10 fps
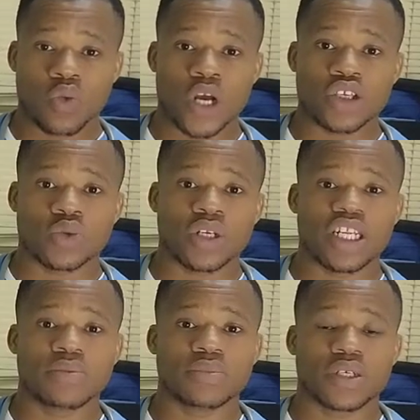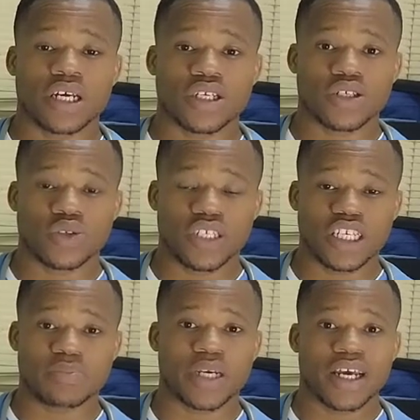when you would uh, you
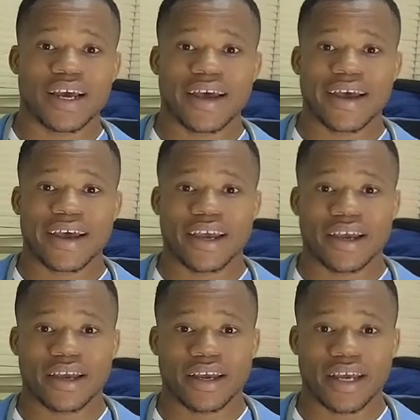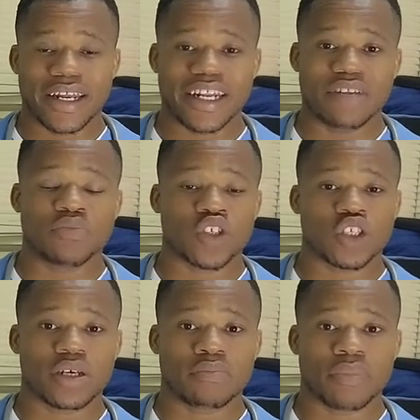dip a, a
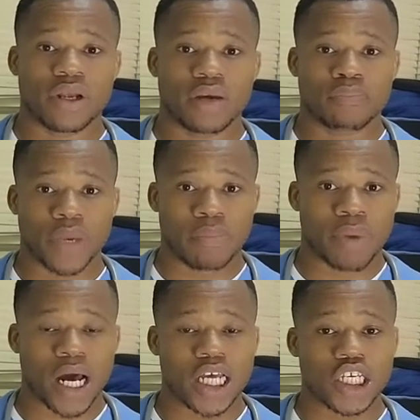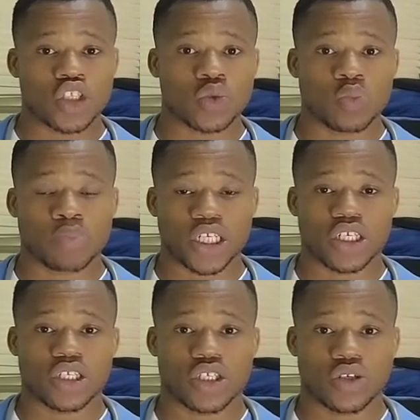litmus paper into
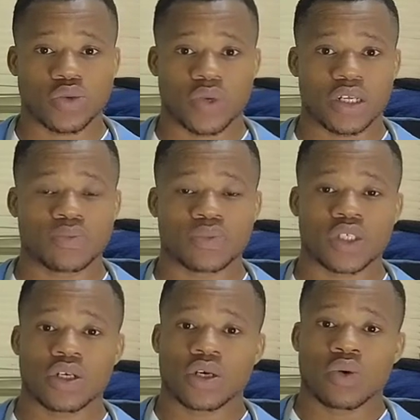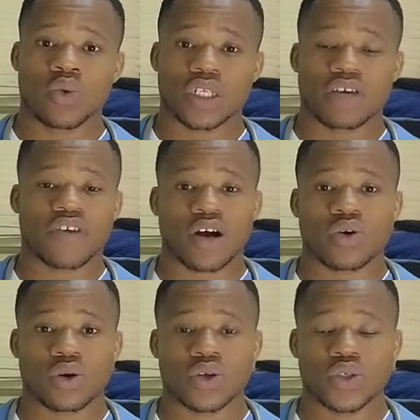patient's urine whatever
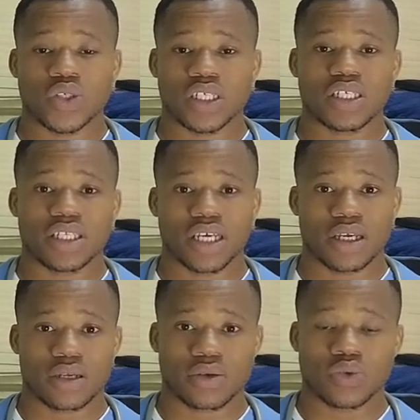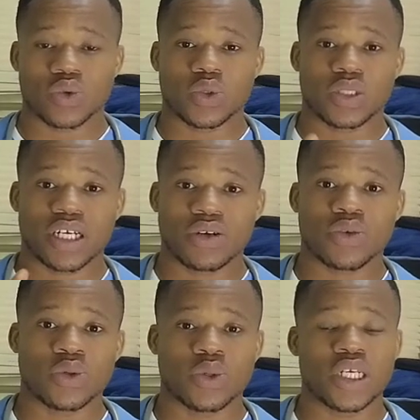color you see there will
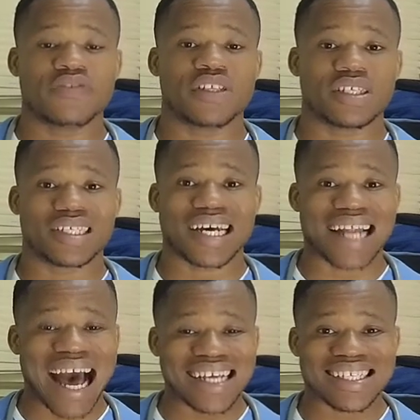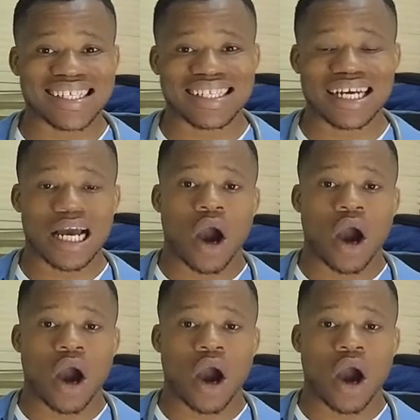tell you if it is an acid